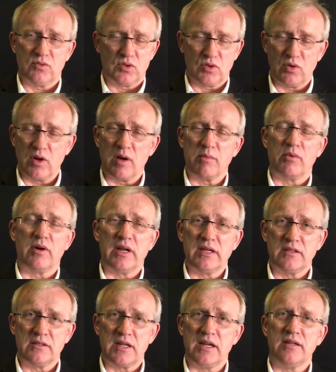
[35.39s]
could
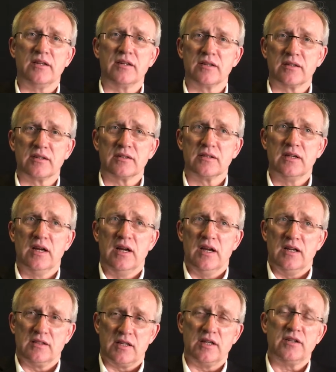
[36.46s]
operate 10
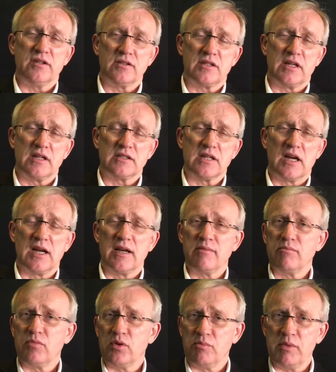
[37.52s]
years at a
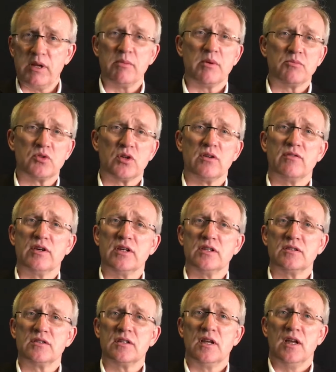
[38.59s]
time with minimum
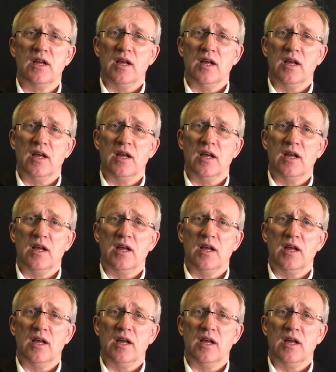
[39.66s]
service.